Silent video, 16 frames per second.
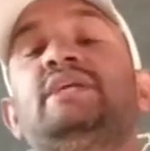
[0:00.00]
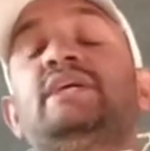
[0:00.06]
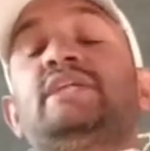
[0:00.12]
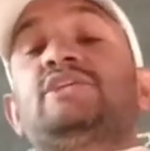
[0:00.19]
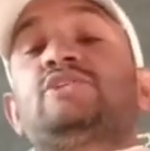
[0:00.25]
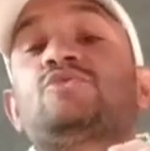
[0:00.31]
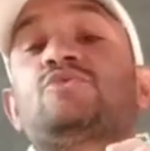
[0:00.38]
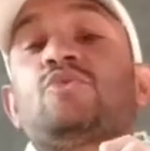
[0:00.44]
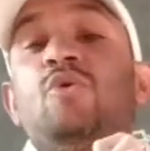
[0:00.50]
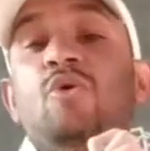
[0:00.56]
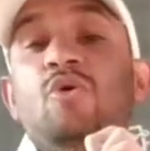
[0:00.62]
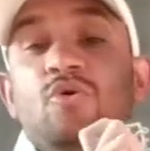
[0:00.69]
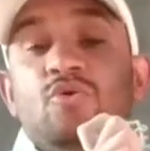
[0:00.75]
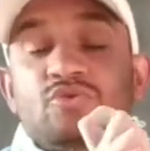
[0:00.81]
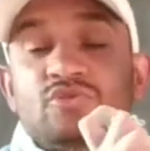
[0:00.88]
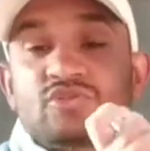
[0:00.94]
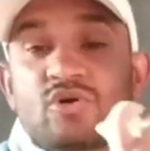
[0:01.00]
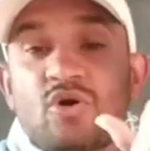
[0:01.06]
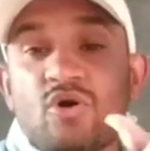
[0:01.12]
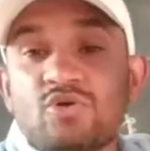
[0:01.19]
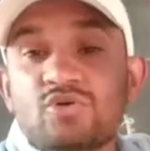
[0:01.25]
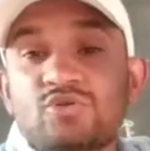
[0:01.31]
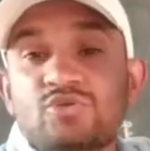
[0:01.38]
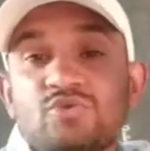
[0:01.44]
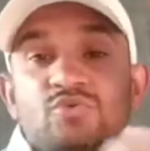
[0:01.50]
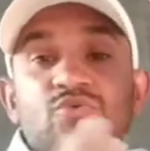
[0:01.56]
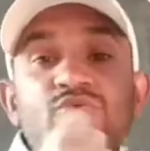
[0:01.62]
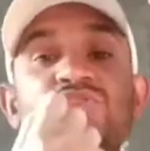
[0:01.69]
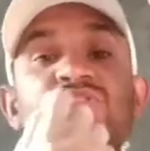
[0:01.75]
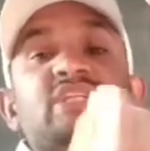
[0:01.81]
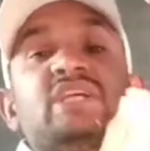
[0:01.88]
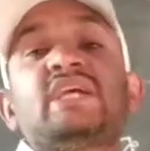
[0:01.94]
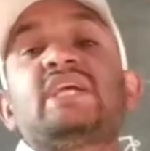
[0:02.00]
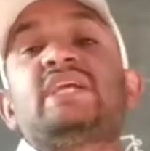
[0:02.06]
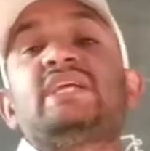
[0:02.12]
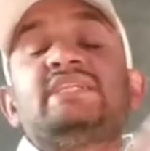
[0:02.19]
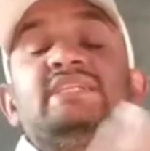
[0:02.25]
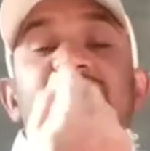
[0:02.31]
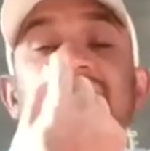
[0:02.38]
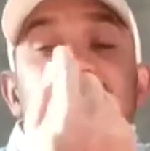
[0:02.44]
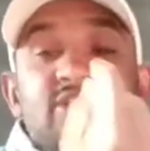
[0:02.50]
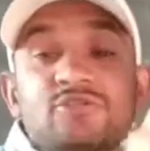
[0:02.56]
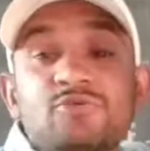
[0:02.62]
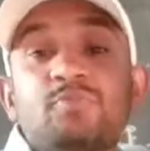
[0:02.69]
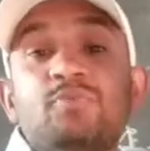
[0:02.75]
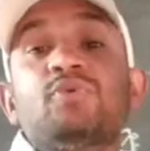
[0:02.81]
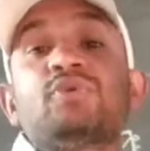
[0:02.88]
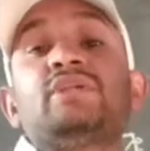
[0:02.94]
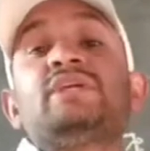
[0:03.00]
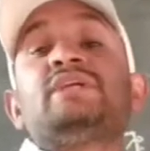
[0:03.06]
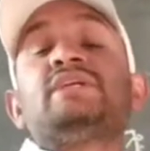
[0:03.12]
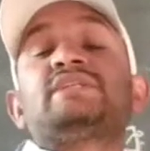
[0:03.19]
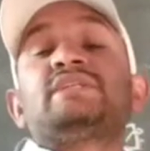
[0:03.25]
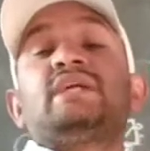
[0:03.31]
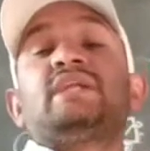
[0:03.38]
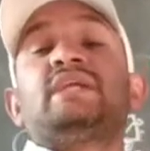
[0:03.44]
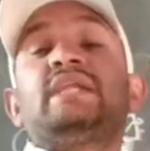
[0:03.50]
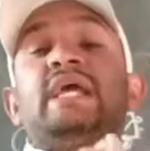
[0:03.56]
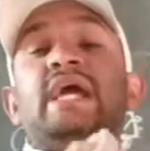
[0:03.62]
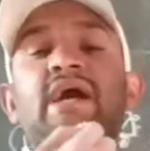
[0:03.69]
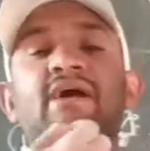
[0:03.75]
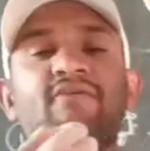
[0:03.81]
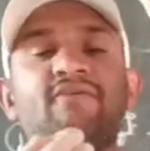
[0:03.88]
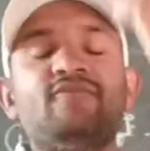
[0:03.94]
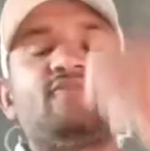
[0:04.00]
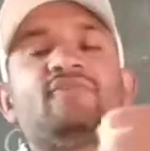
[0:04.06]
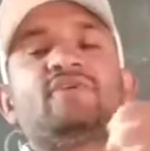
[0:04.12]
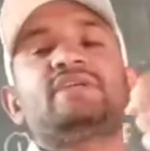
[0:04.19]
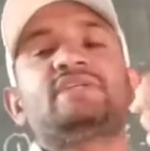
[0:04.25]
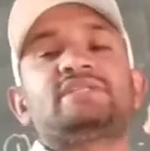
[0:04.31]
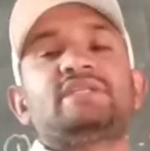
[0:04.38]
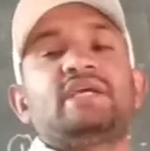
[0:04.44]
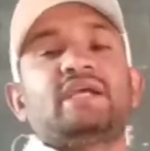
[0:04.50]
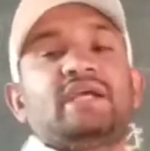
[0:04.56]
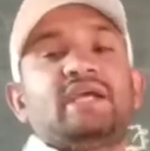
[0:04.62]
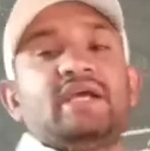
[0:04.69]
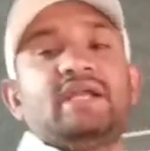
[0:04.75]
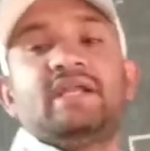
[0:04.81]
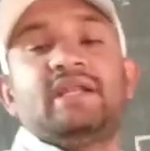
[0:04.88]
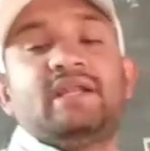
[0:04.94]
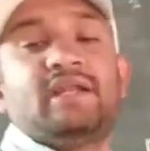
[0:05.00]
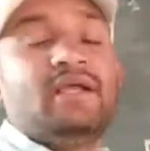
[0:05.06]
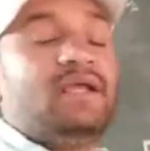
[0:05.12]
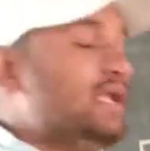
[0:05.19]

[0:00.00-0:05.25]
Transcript: There is no chance to change its position in every second.